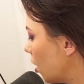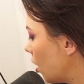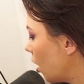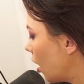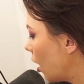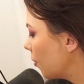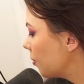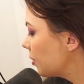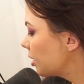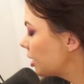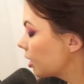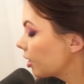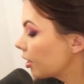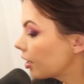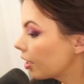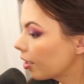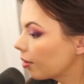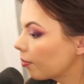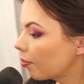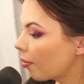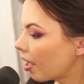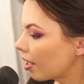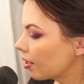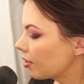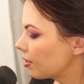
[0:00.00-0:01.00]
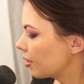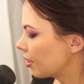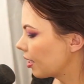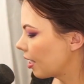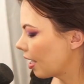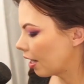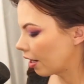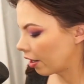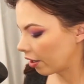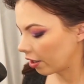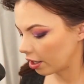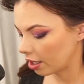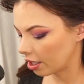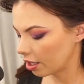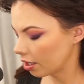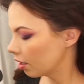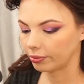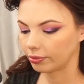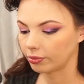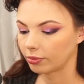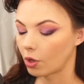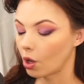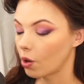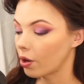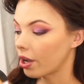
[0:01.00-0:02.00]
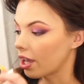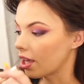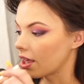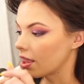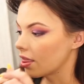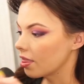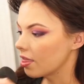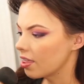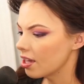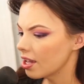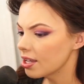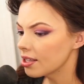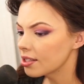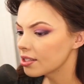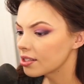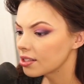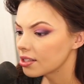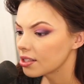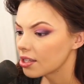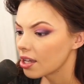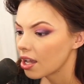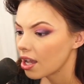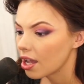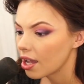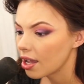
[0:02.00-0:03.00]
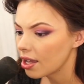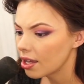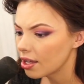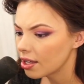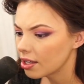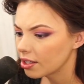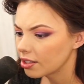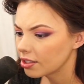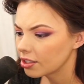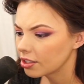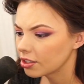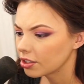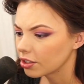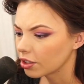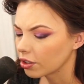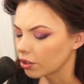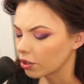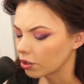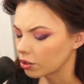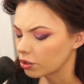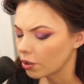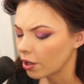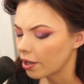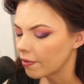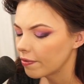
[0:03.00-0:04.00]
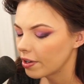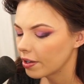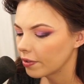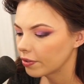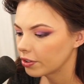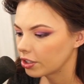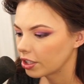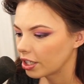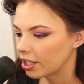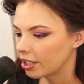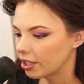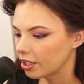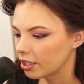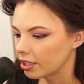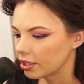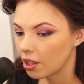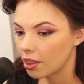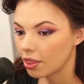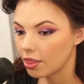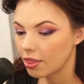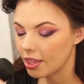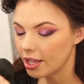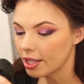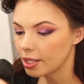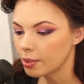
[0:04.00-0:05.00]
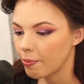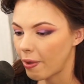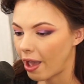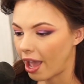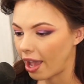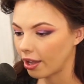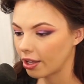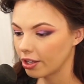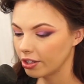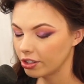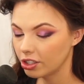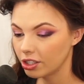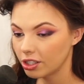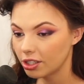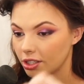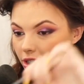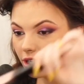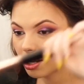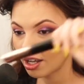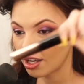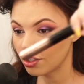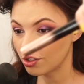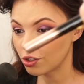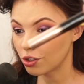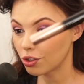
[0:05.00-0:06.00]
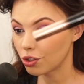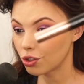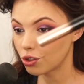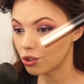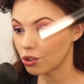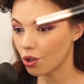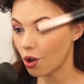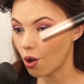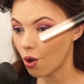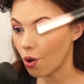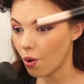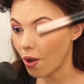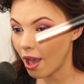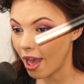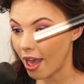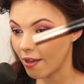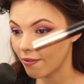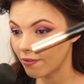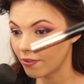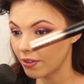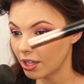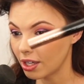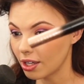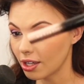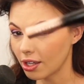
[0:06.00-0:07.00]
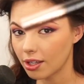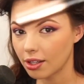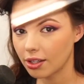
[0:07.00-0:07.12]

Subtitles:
I'm gonna take their mascara. Okay, this is, so I've never tried this. This packaging is so heavy.